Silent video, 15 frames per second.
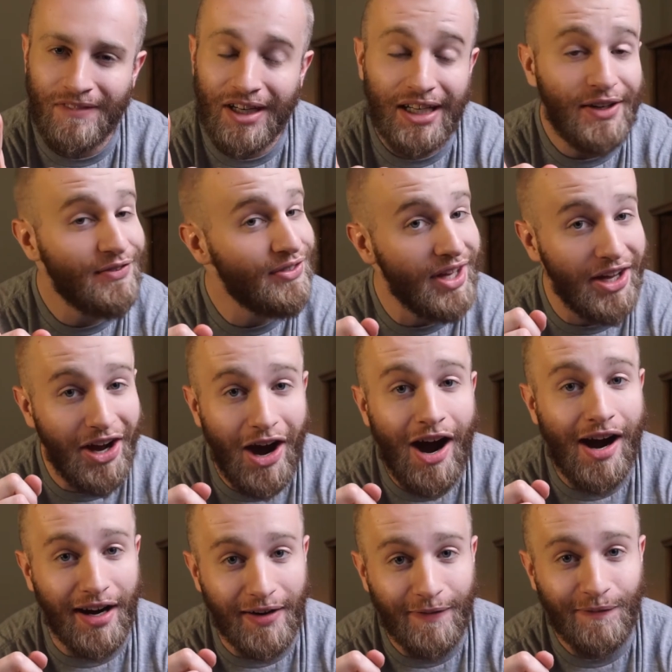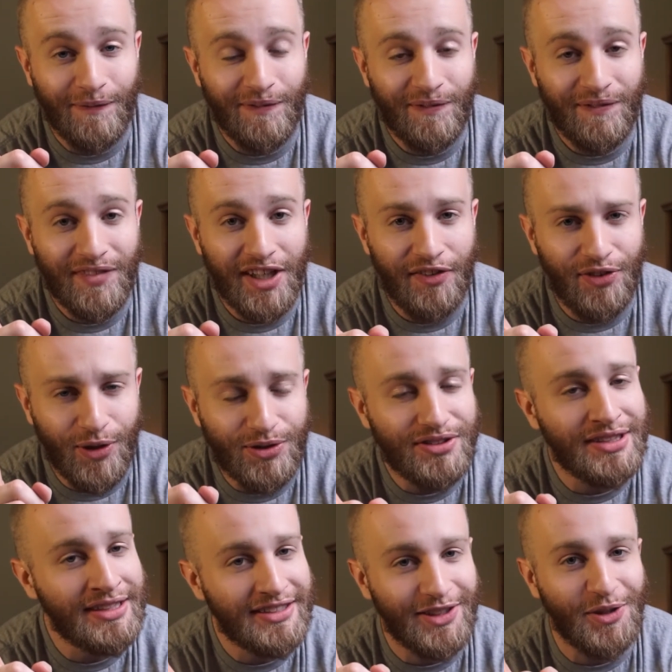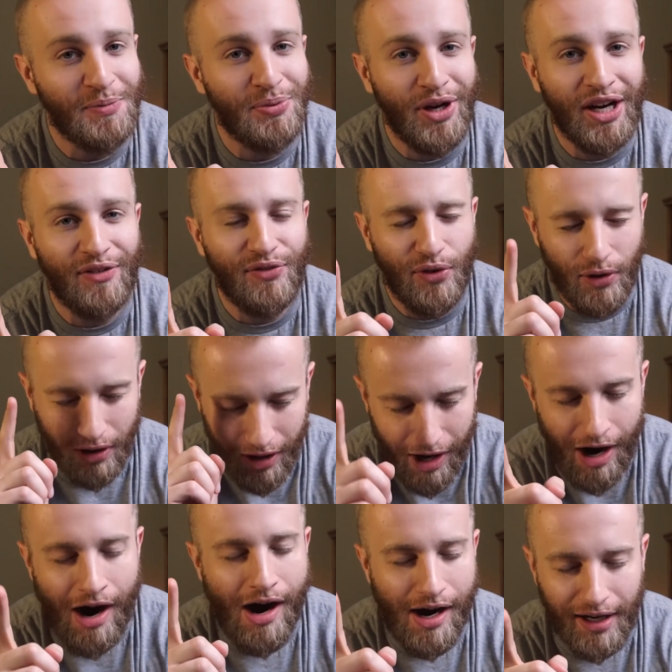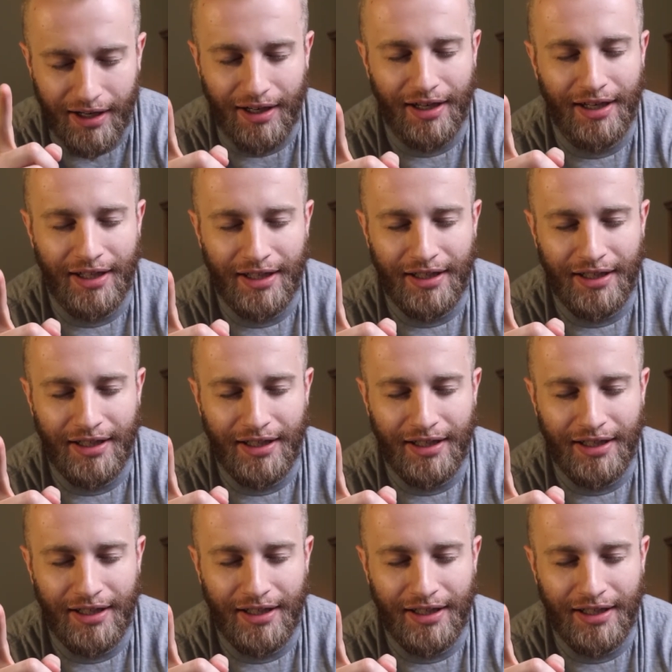And if they are, if those things that you're praying for are